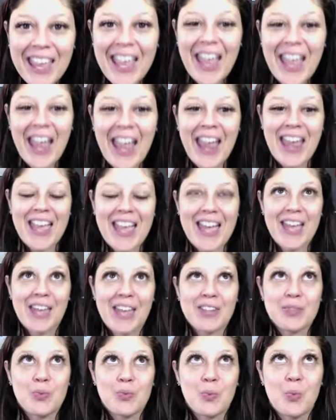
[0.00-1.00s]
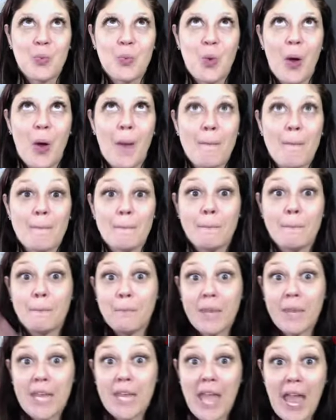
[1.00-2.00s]
and what
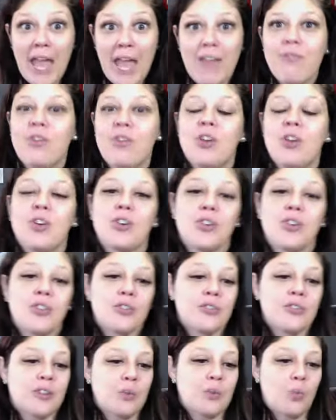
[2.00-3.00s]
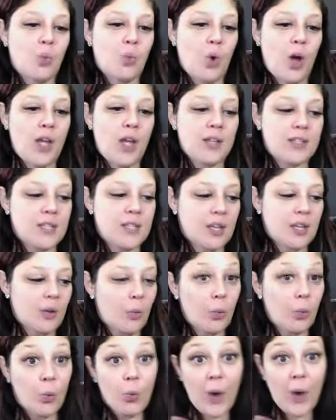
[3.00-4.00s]
behaviors and what
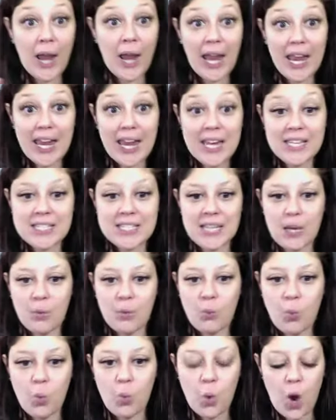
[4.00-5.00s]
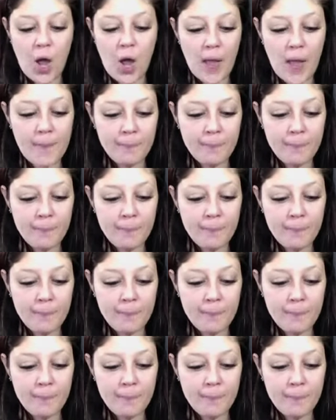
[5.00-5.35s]
weight and what